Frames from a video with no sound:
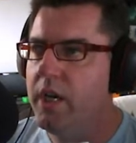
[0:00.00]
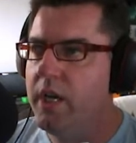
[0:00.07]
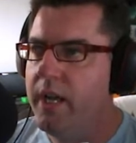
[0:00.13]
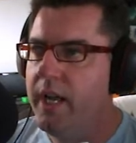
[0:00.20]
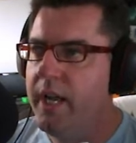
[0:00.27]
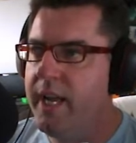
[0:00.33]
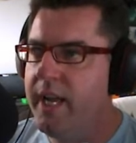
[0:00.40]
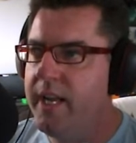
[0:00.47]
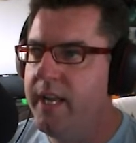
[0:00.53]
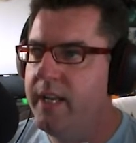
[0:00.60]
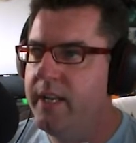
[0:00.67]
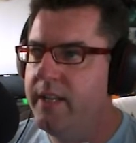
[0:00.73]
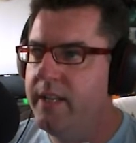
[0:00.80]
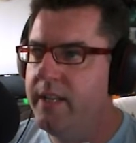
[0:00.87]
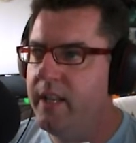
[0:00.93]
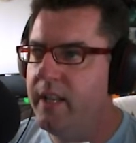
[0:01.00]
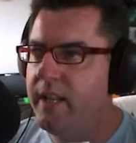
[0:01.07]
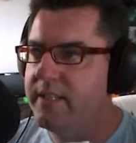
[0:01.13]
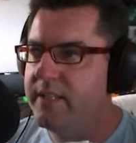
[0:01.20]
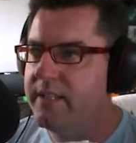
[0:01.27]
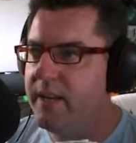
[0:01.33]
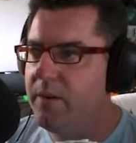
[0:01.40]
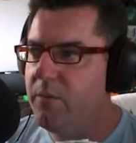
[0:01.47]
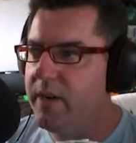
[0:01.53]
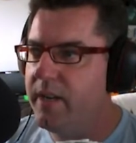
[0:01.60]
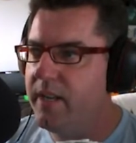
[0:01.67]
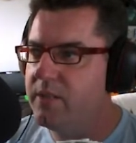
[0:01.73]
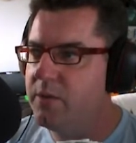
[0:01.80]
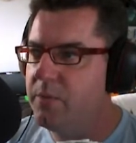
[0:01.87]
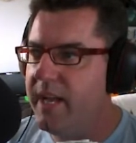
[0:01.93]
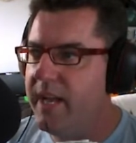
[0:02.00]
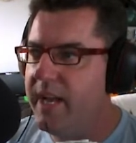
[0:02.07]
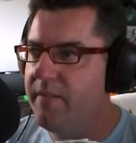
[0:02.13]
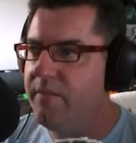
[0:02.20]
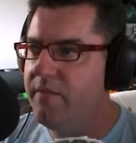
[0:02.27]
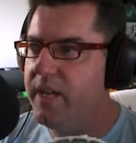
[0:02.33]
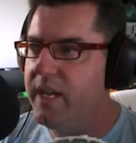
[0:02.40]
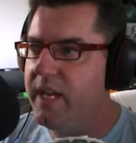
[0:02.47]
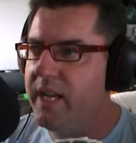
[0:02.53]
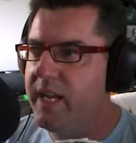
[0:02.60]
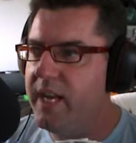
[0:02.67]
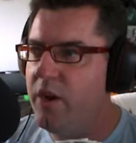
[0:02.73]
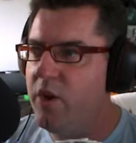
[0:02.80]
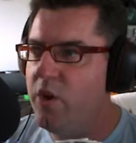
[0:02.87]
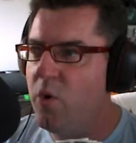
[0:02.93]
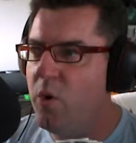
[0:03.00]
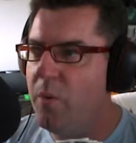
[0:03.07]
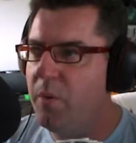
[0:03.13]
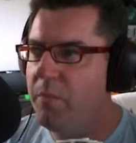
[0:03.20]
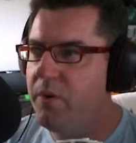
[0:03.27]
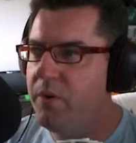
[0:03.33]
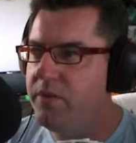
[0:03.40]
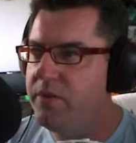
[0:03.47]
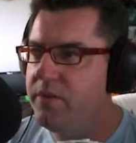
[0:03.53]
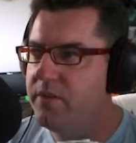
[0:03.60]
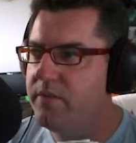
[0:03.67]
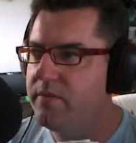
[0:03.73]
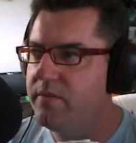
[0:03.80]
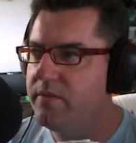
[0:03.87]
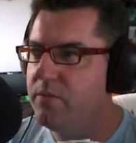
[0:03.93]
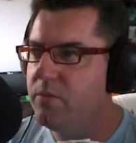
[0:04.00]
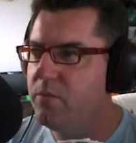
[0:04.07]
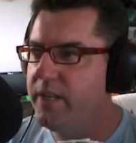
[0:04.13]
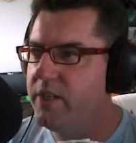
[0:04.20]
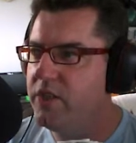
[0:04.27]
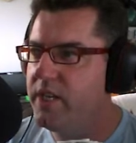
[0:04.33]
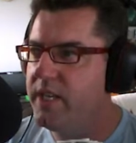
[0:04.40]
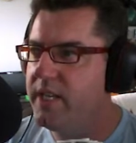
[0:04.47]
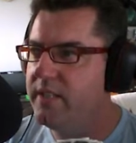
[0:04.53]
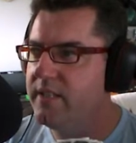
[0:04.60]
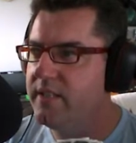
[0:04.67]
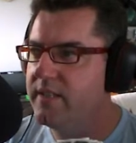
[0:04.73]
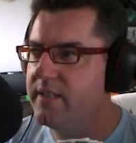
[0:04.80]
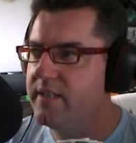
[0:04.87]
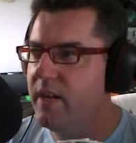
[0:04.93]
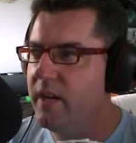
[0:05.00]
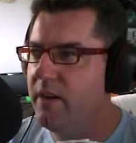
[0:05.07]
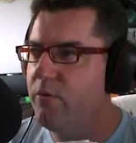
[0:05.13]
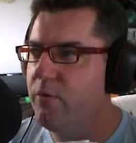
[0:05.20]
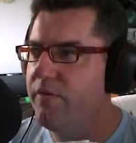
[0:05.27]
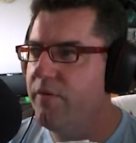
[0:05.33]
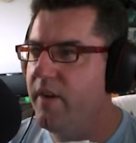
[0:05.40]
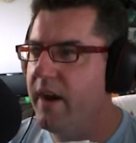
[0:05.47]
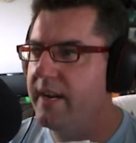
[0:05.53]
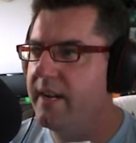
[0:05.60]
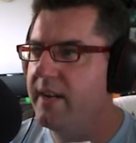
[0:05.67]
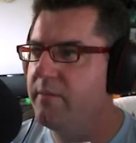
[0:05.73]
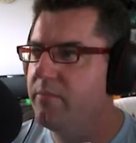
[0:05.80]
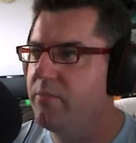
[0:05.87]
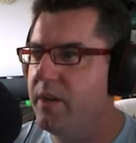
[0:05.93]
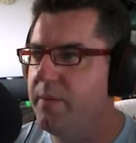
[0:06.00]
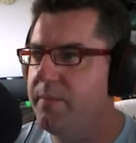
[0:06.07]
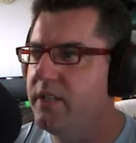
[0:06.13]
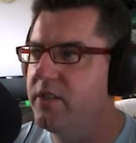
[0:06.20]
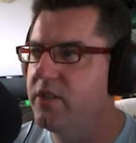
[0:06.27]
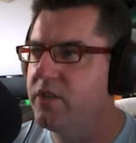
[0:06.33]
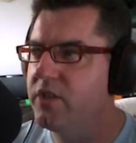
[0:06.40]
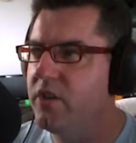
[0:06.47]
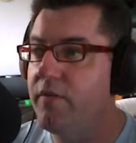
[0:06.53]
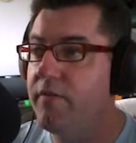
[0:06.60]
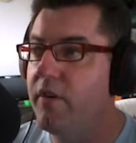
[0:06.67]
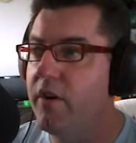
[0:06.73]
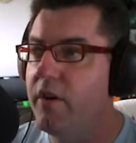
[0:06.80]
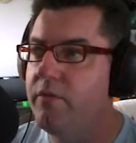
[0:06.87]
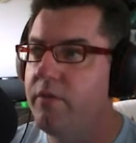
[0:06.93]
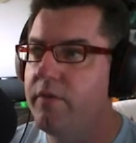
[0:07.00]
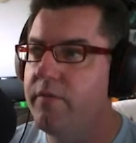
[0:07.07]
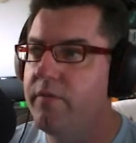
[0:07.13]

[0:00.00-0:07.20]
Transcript: And let's see, what else do we have? The normal boot, which is a roof rack, pretty much. Off-road roof